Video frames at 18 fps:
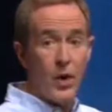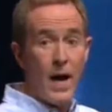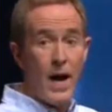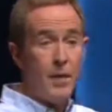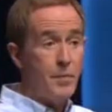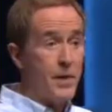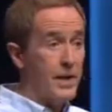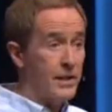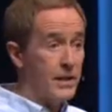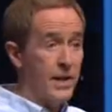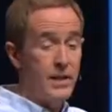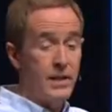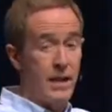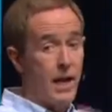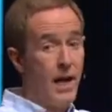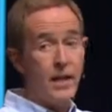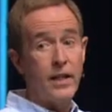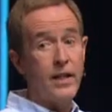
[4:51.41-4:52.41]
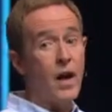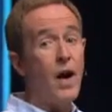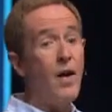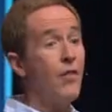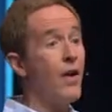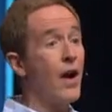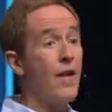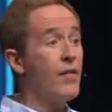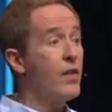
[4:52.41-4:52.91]
write, because he said, I didn't
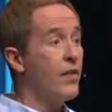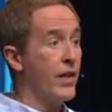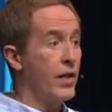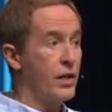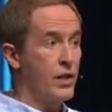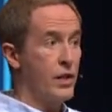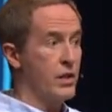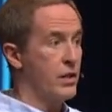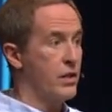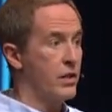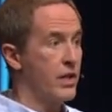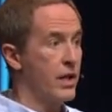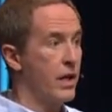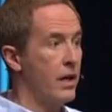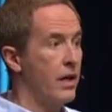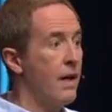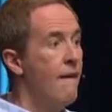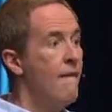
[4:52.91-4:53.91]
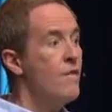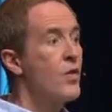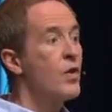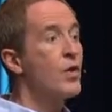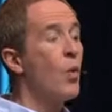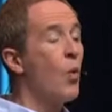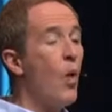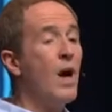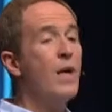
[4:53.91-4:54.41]
cover everything Jesus did, but
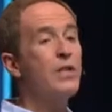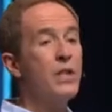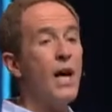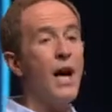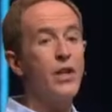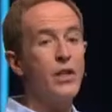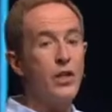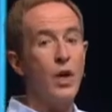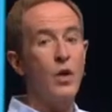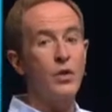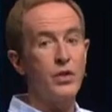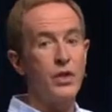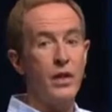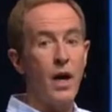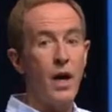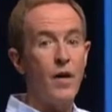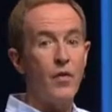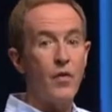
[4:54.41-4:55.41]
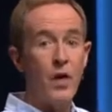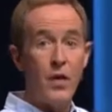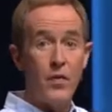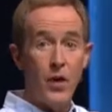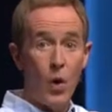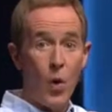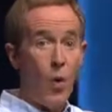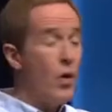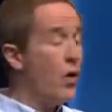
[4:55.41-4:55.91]
the ones I chose to cover in
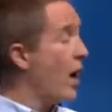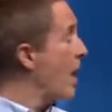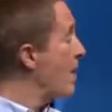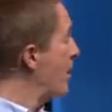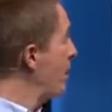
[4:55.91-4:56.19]
the order I